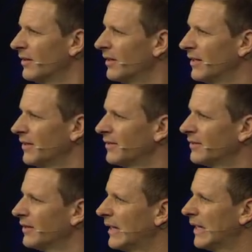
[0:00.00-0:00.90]

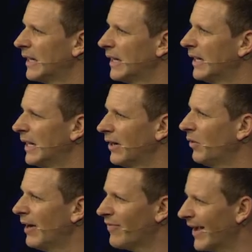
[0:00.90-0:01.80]
and I
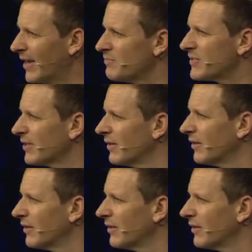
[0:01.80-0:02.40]
don't have abs,